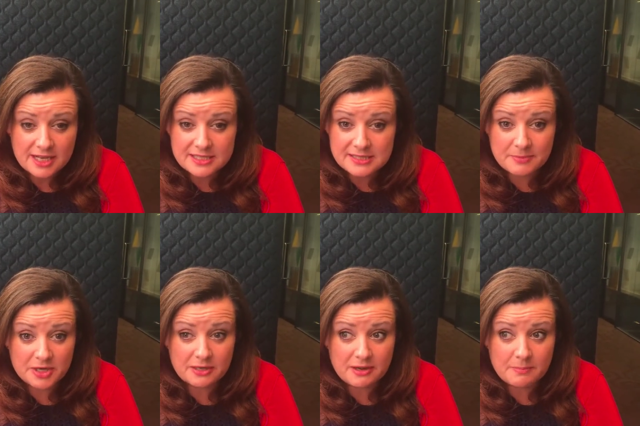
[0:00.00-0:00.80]
it's
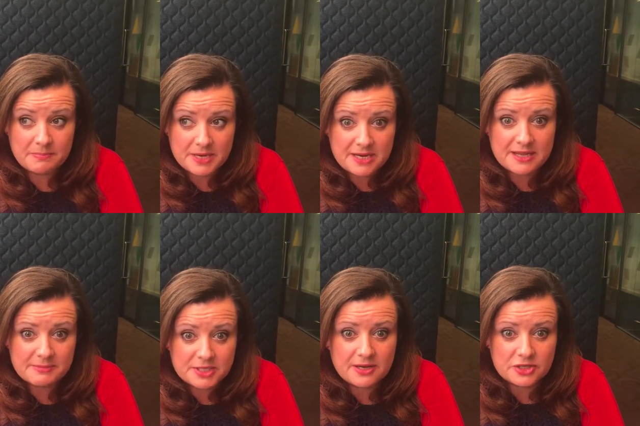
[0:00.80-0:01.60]
about being
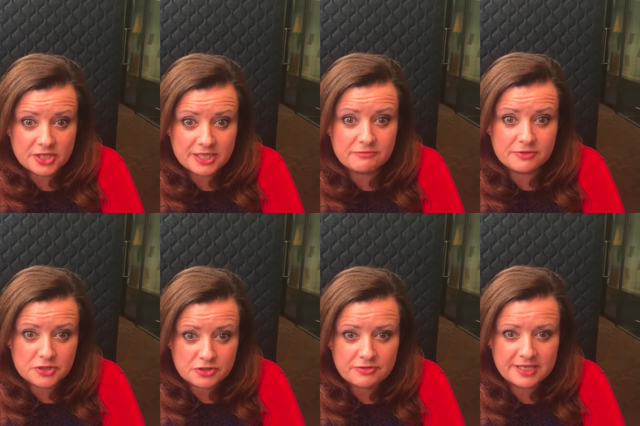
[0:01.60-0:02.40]
able to actually
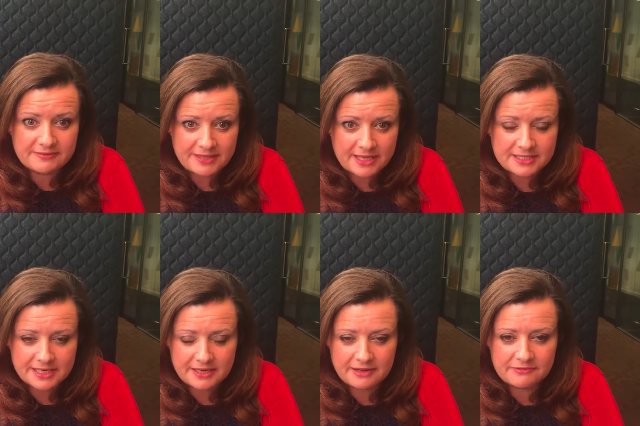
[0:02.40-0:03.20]
retrieve that
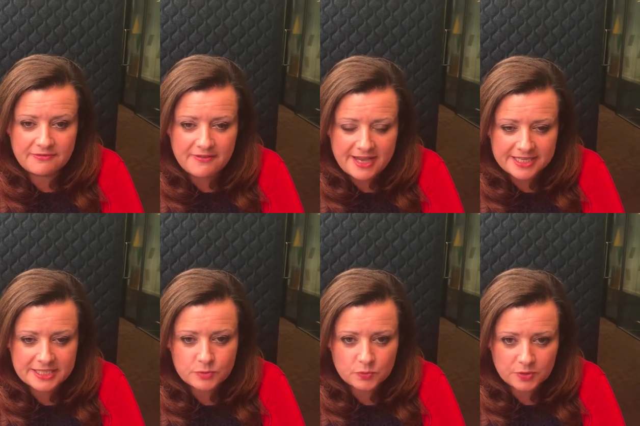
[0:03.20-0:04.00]
data and
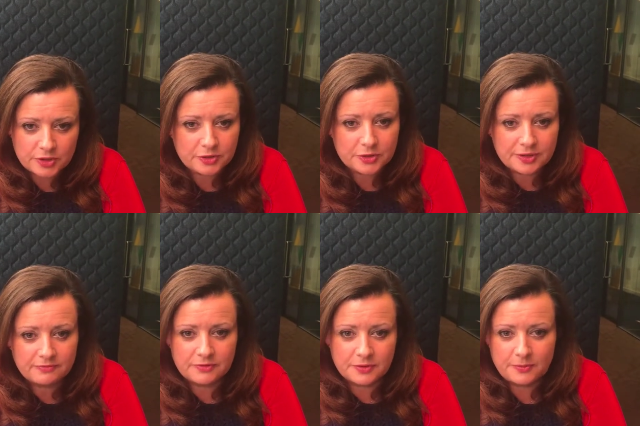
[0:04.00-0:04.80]
find what you're
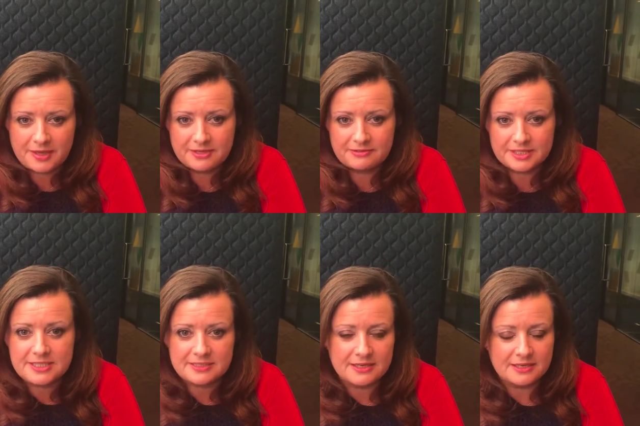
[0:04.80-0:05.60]
looking for, whether
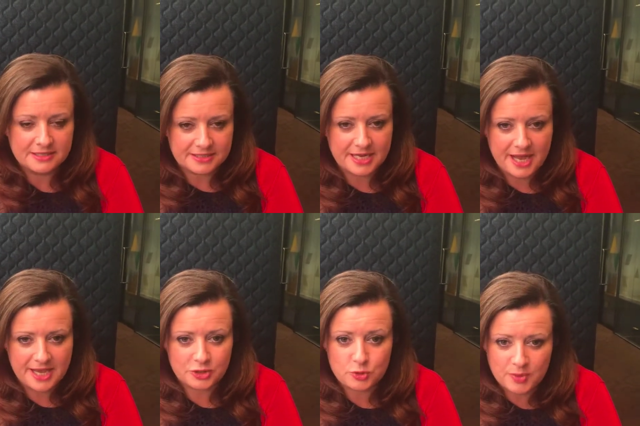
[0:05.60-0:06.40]
it's
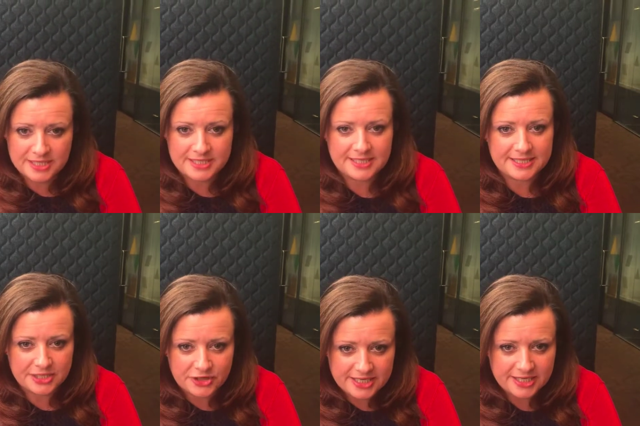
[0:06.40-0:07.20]
10, 20,
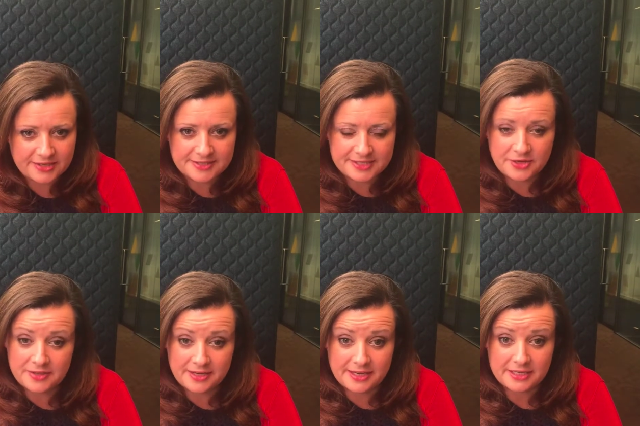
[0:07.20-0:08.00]
30 years
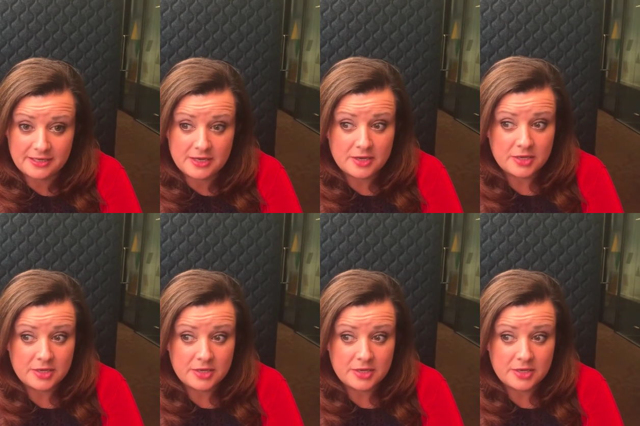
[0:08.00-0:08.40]
down the line.